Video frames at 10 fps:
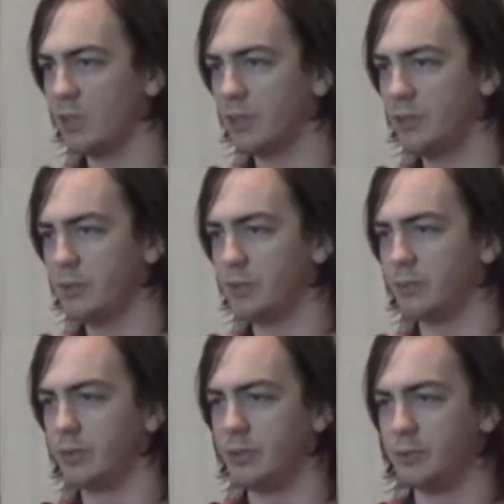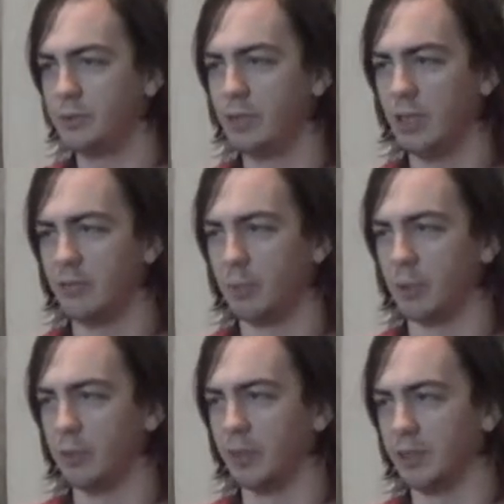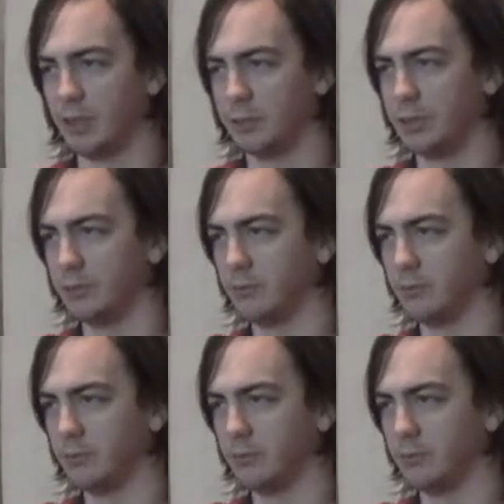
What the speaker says: You two, you truly love Pokemon, don't you?